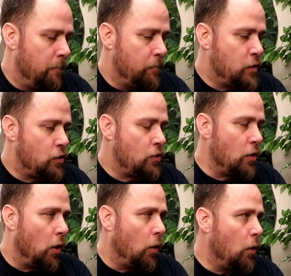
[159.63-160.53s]

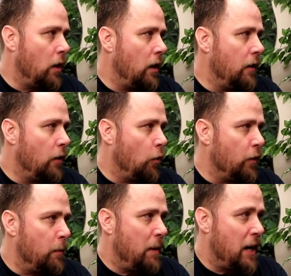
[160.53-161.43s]
So
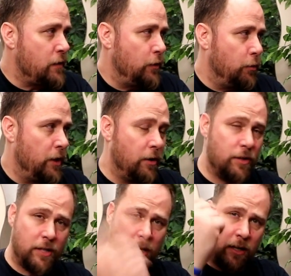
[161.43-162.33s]
over the past few
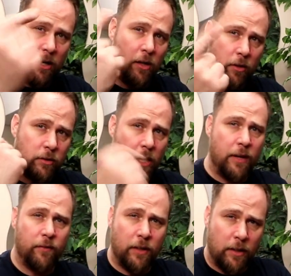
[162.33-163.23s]
years, and I'll
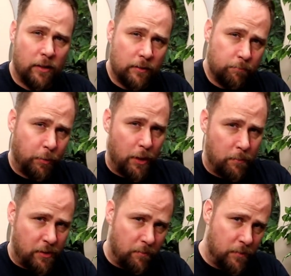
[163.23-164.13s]
kind of put
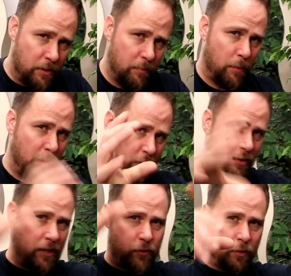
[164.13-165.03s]
up some of the
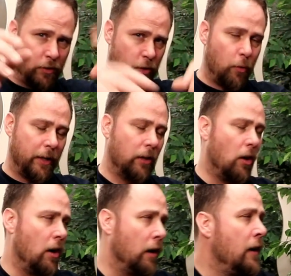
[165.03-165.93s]
pictures as we're going
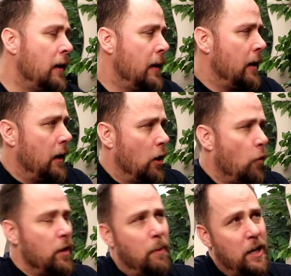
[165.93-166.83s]
along,
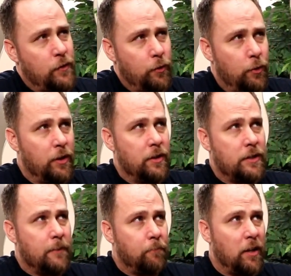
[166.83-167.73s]
over the past few
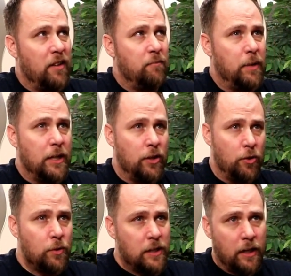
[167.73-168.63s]
years, I've been
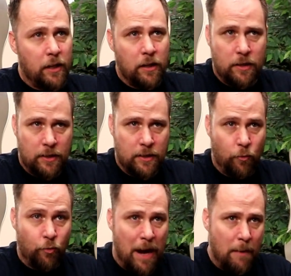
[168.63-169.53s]
using
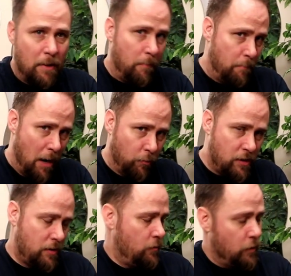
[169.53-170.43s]
RAM
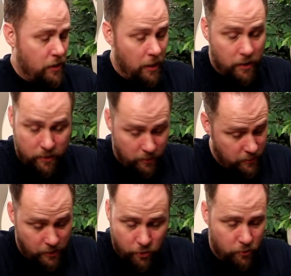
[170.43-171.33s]
mounts, which I
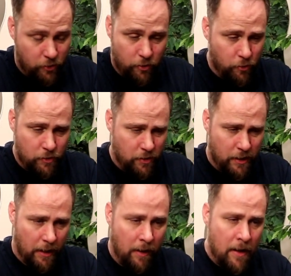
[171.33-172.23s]
continue to use
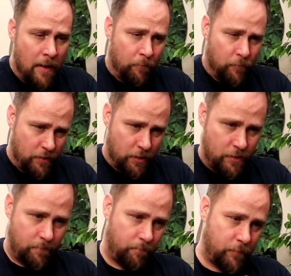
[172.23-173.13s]
today,
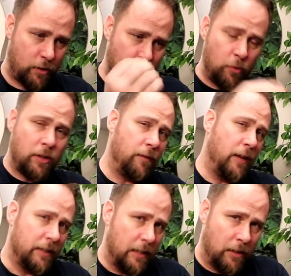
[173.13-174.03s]
just due to the
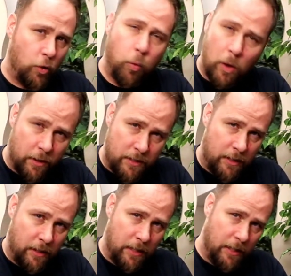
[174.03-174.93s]
fact that the
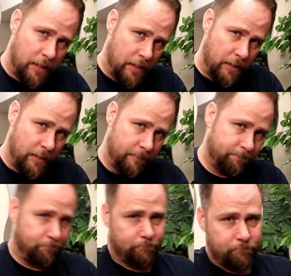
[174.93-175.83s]
quality and
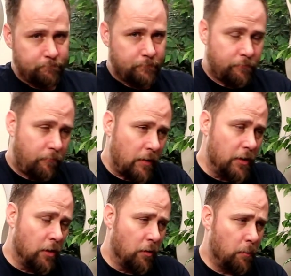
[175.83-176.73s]

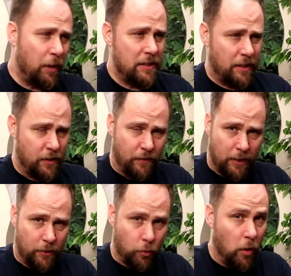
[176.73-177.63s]
you know, the pricing is
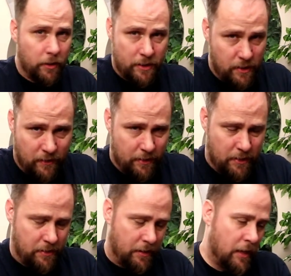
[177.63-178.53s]
fair, the quality is
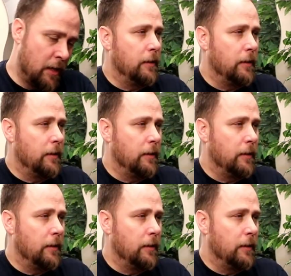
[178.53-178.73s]
fantastic.